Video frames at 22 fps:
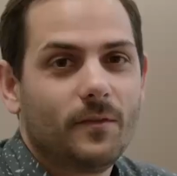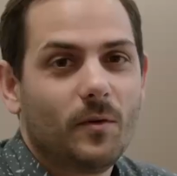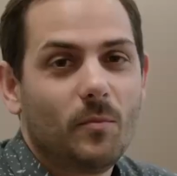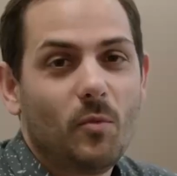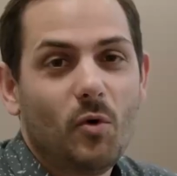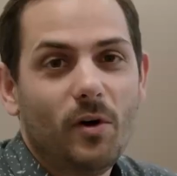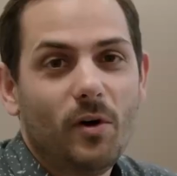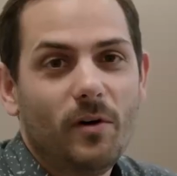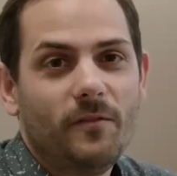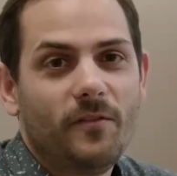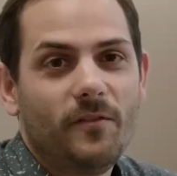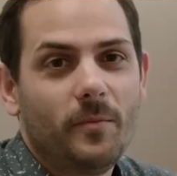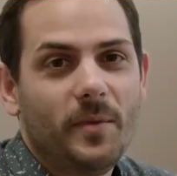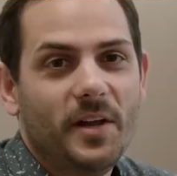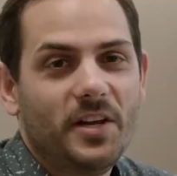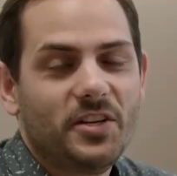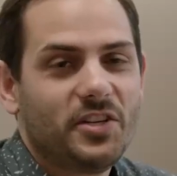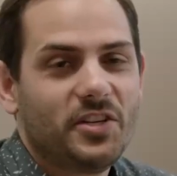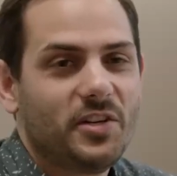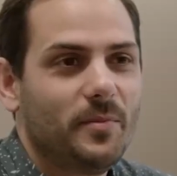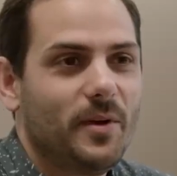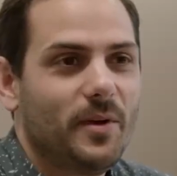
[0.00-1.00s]
For more
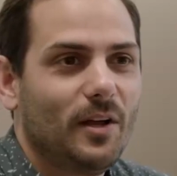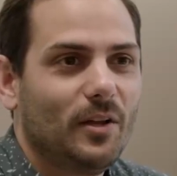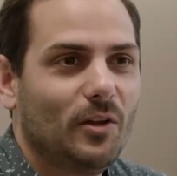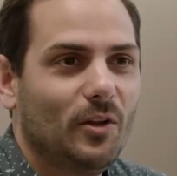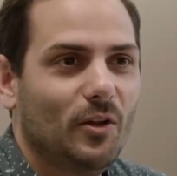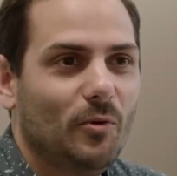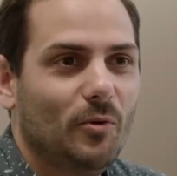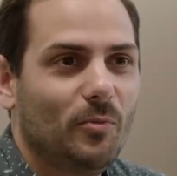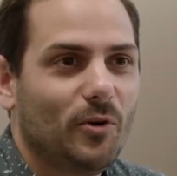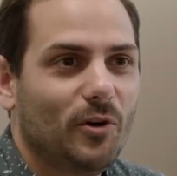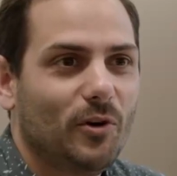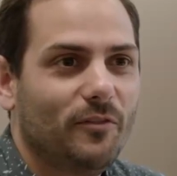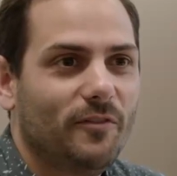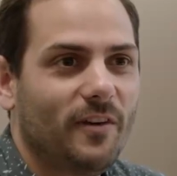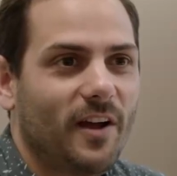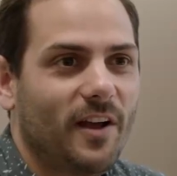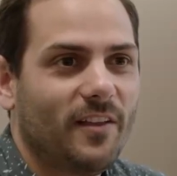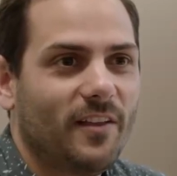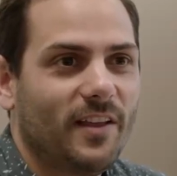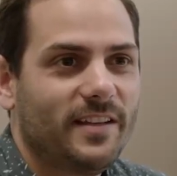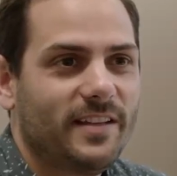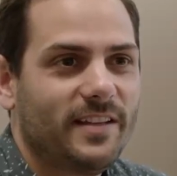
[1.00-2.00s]
information about
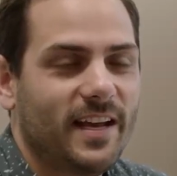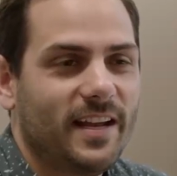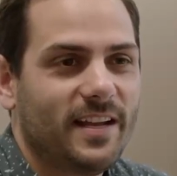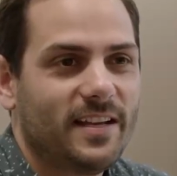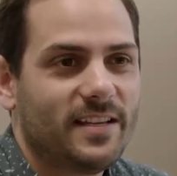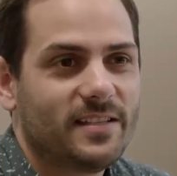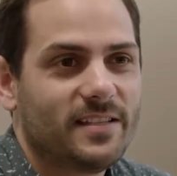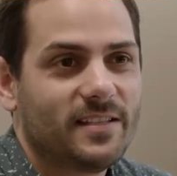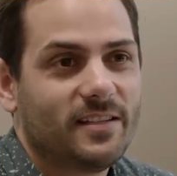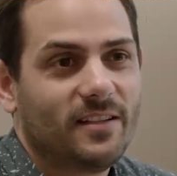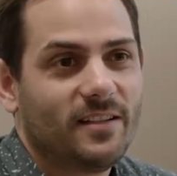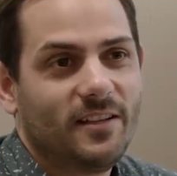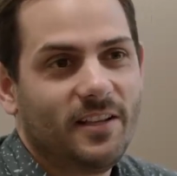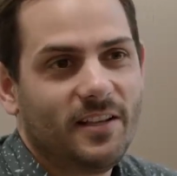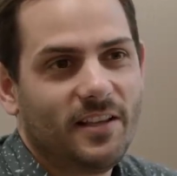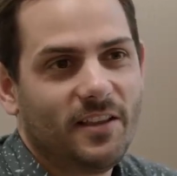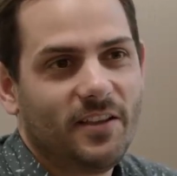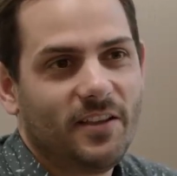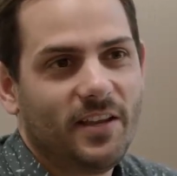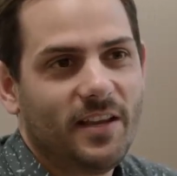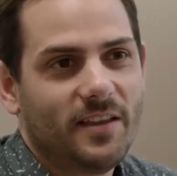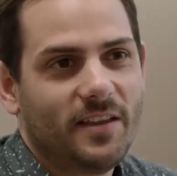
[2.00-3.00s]
low-profile antennas, click
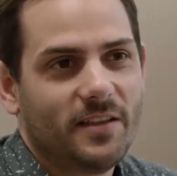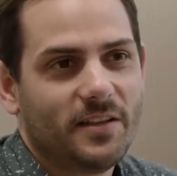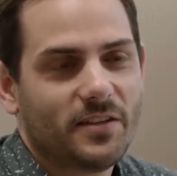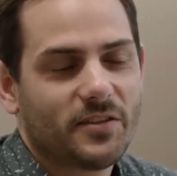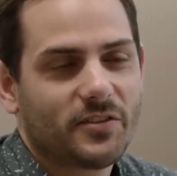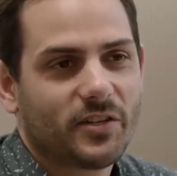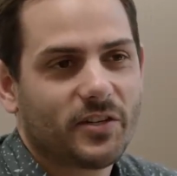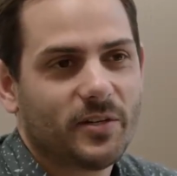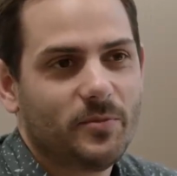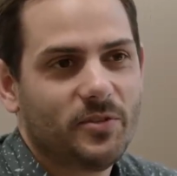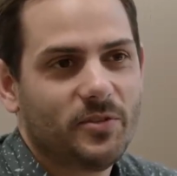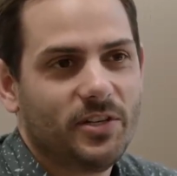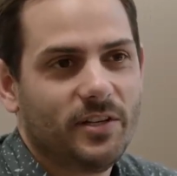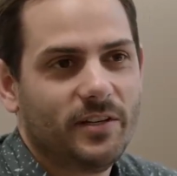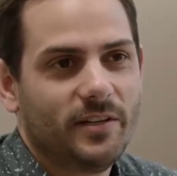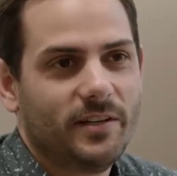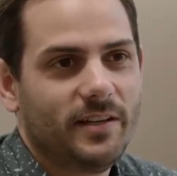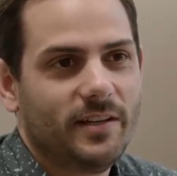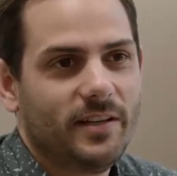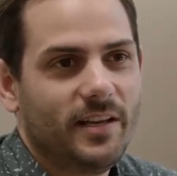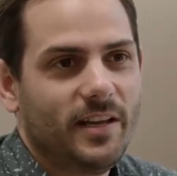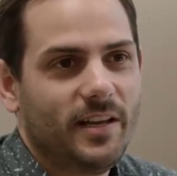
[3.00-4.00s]
the link in the
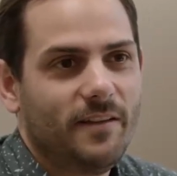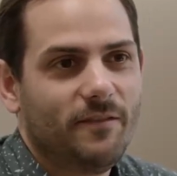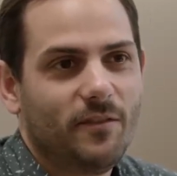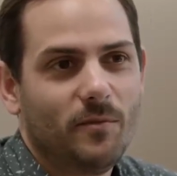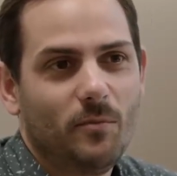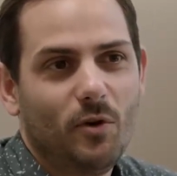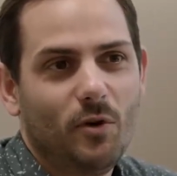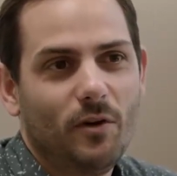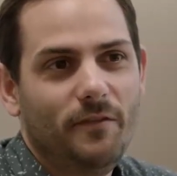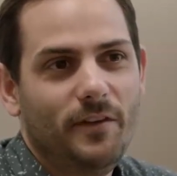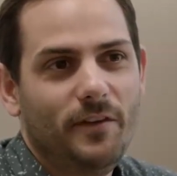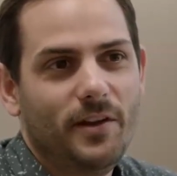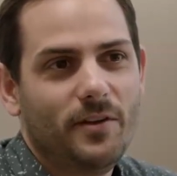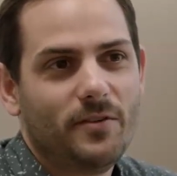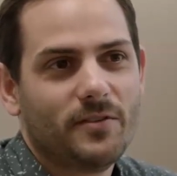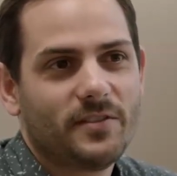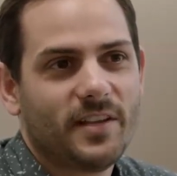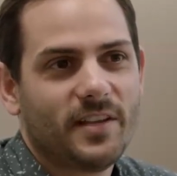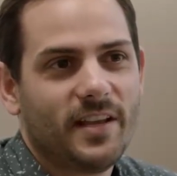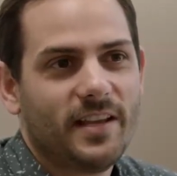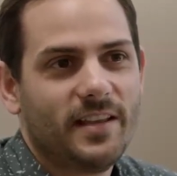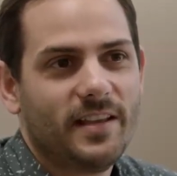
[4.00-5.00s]
description. And for more
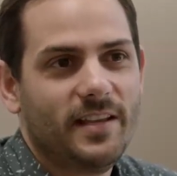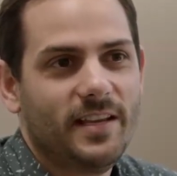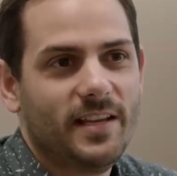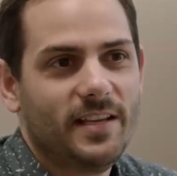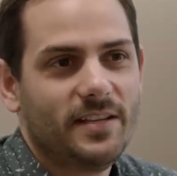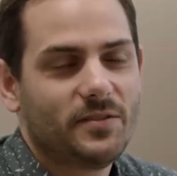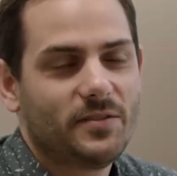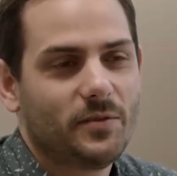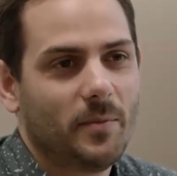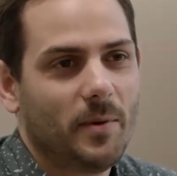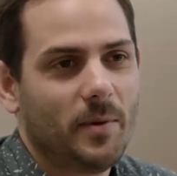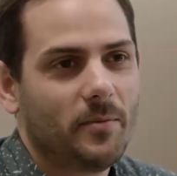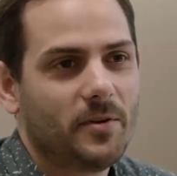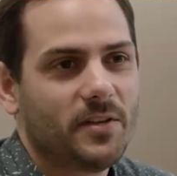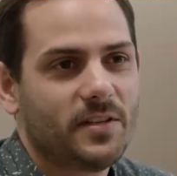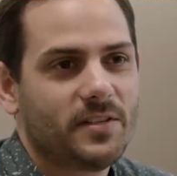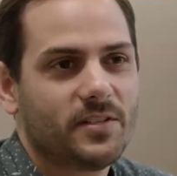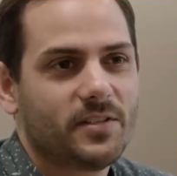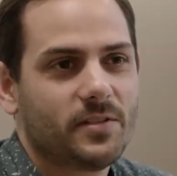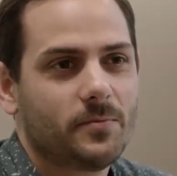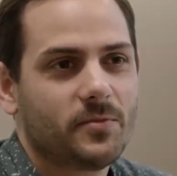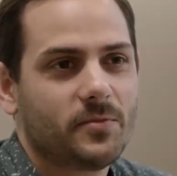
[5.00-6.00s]
videos like these, remember
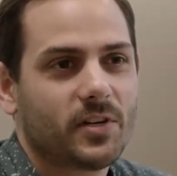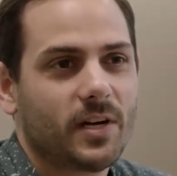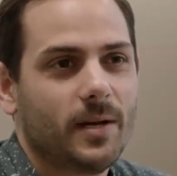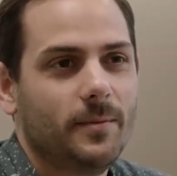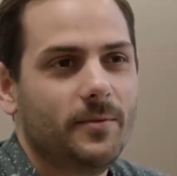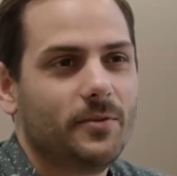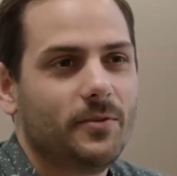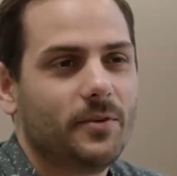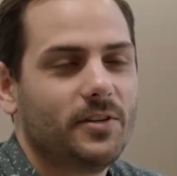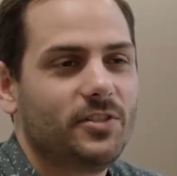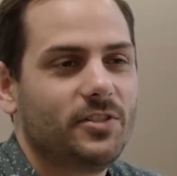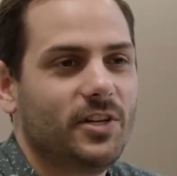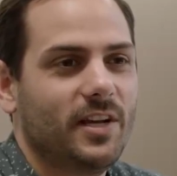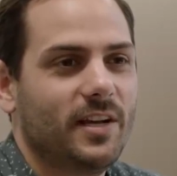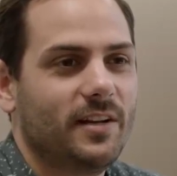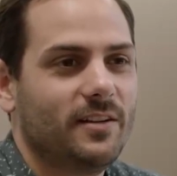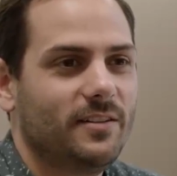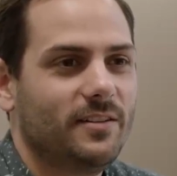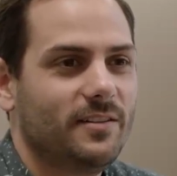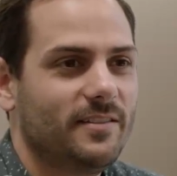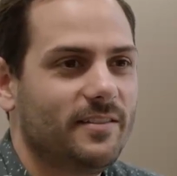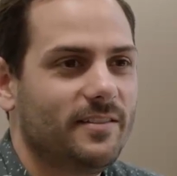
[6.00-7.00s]
to subscribe to our
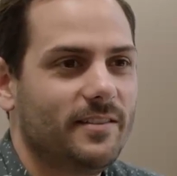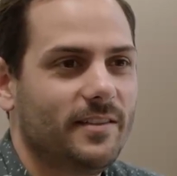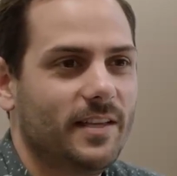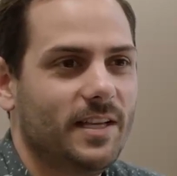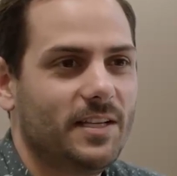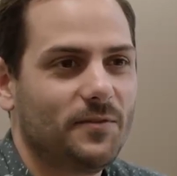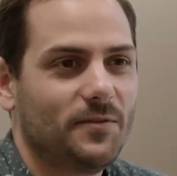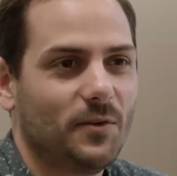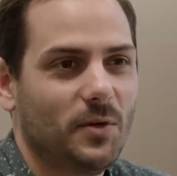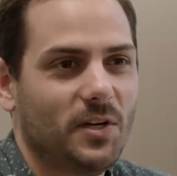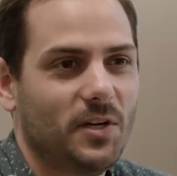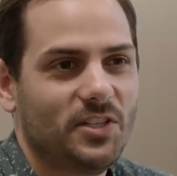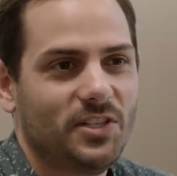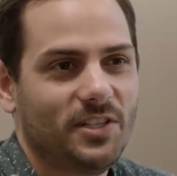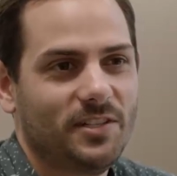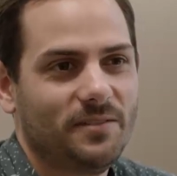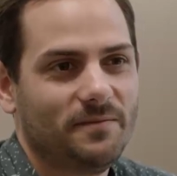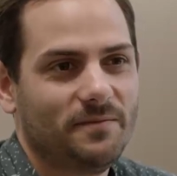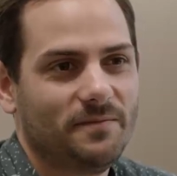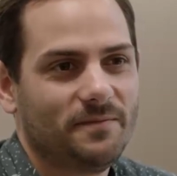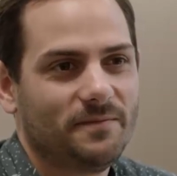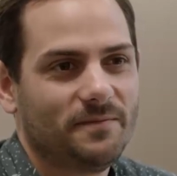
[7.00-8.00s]
channel. Thanks for
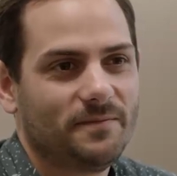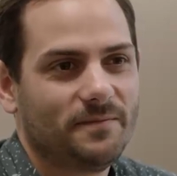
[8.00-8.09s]
watching.